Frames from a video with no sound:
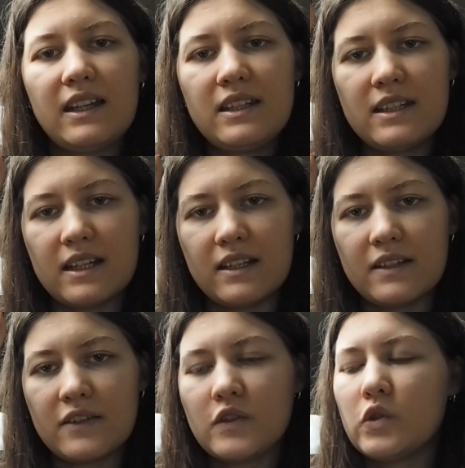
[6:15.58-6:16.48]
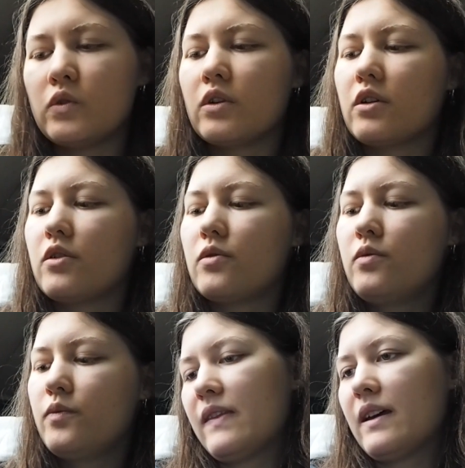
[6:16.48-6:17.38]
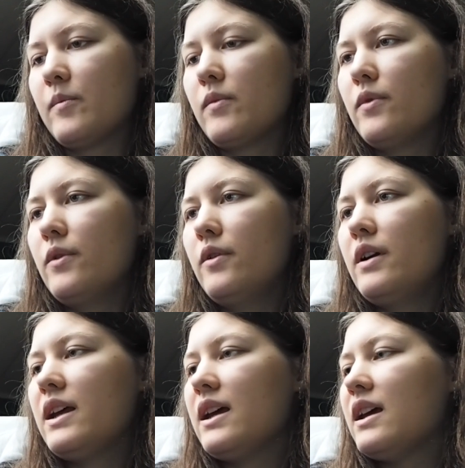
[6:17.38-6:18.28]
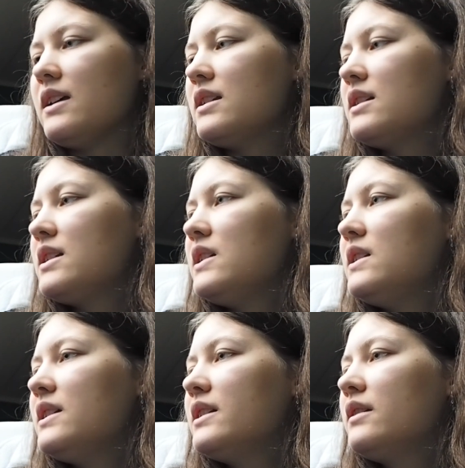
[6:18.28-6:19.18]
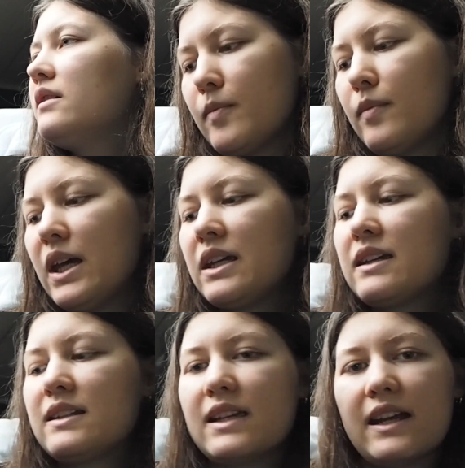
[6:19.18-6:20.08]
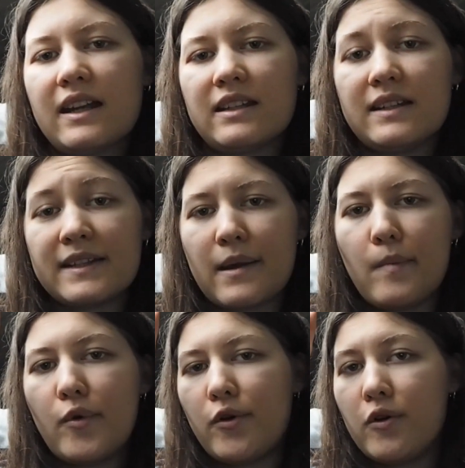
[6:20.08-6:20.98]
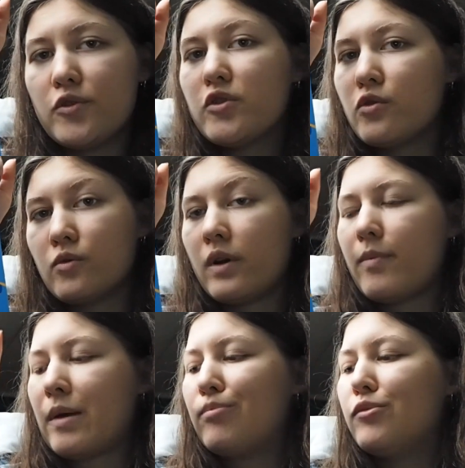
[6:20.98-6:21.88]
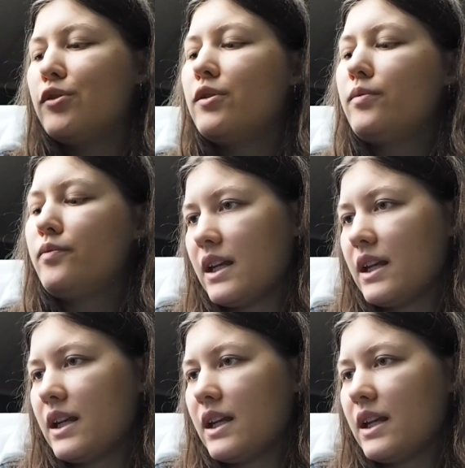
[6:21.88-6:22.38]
8 Days to Go. Number 18, Make It a December to Remember.